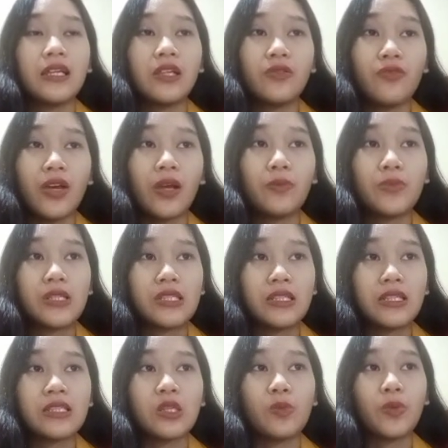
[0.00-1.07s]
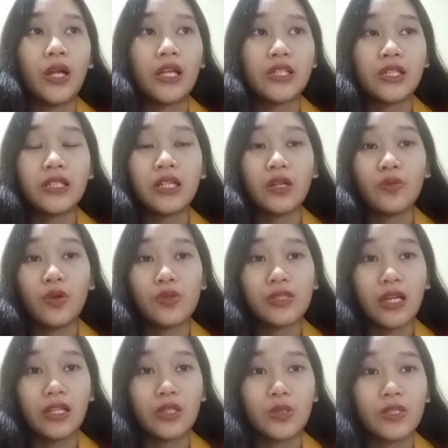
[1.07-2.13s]
affect business operation
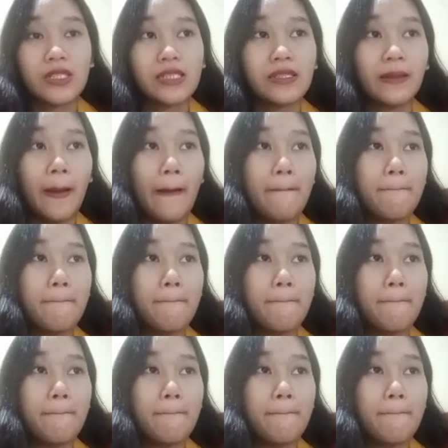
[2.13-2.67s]
across countries.